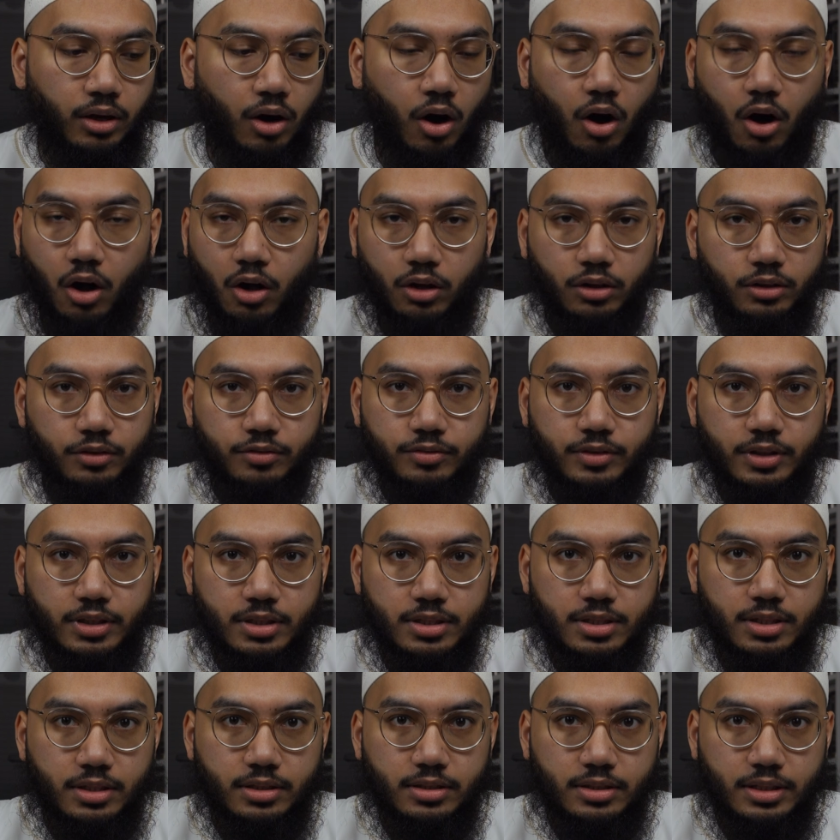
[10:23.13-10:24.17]
All of
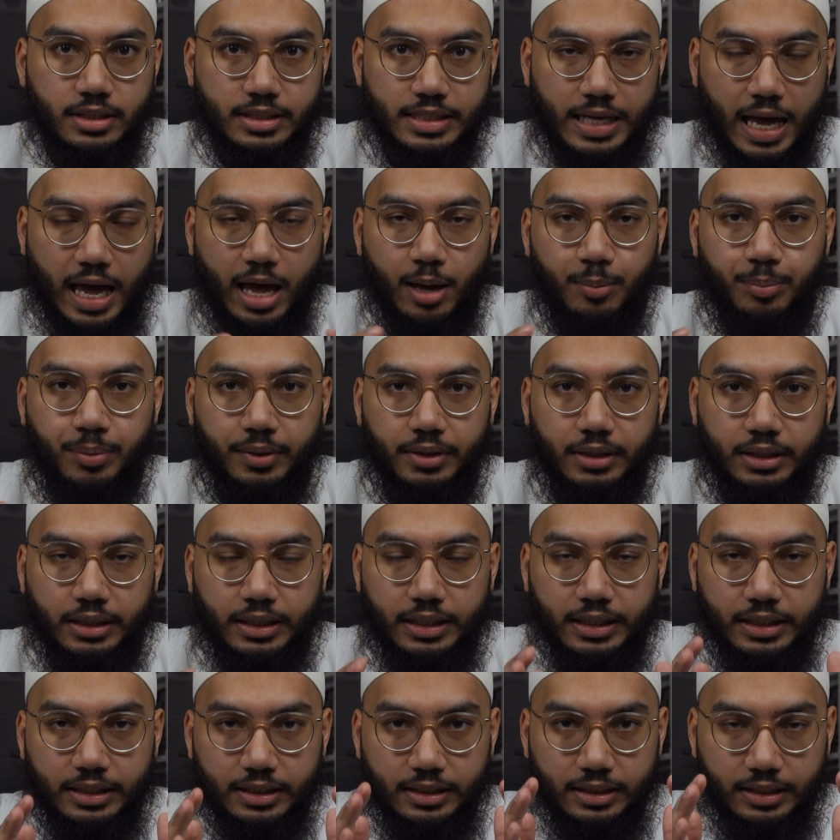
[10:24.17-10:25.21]
this is happening
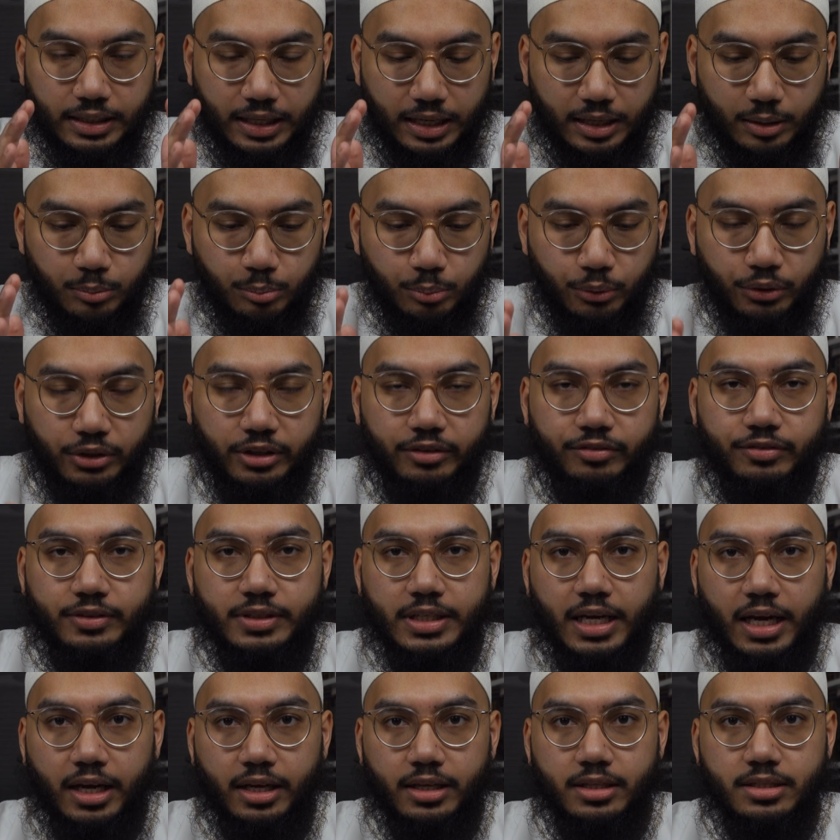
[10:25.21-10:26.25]
in a brief
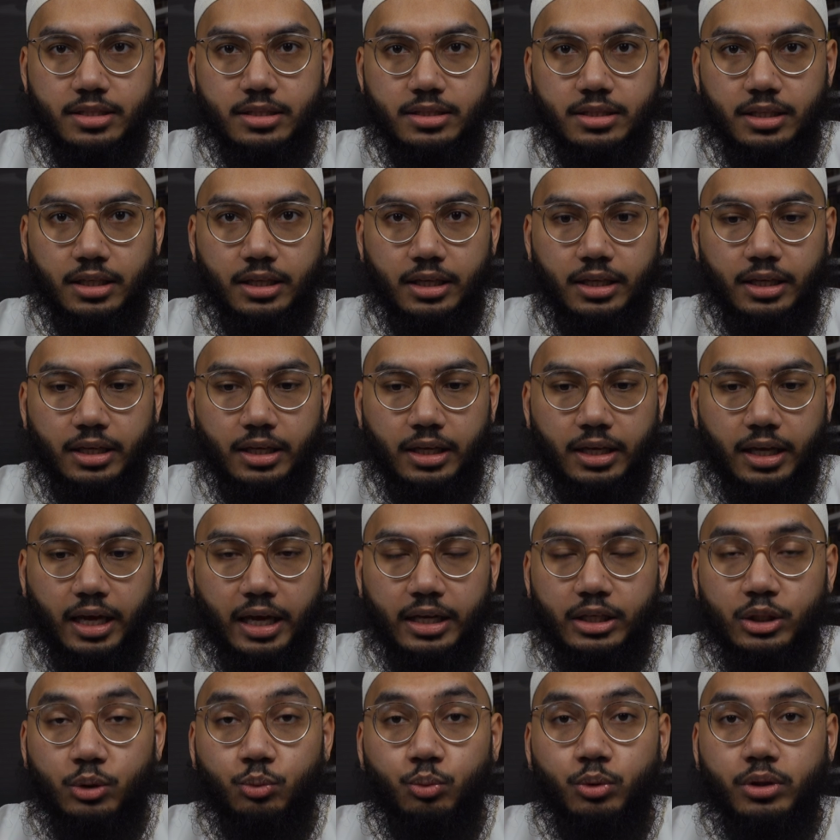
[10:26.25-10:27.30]
text,
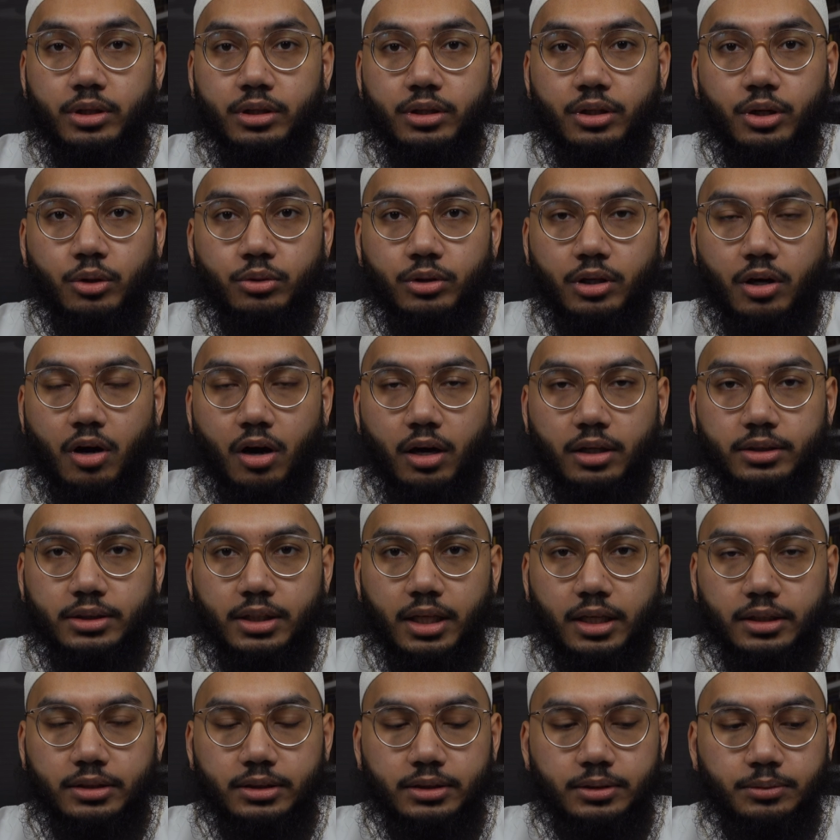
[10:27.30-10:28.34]
and you wouldn't know the
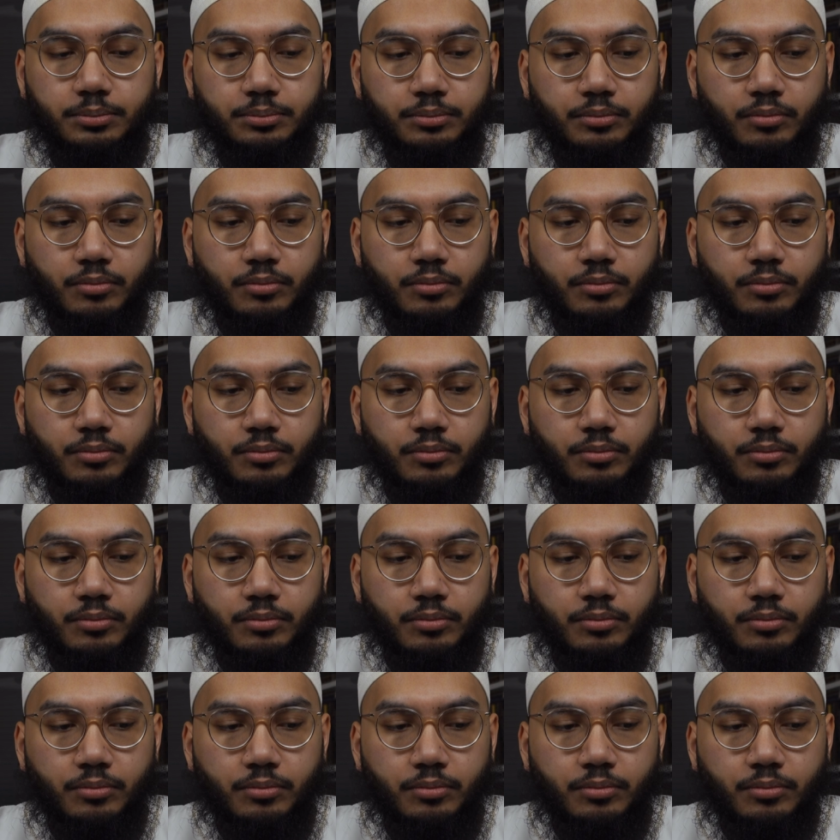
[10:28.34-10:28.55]
context.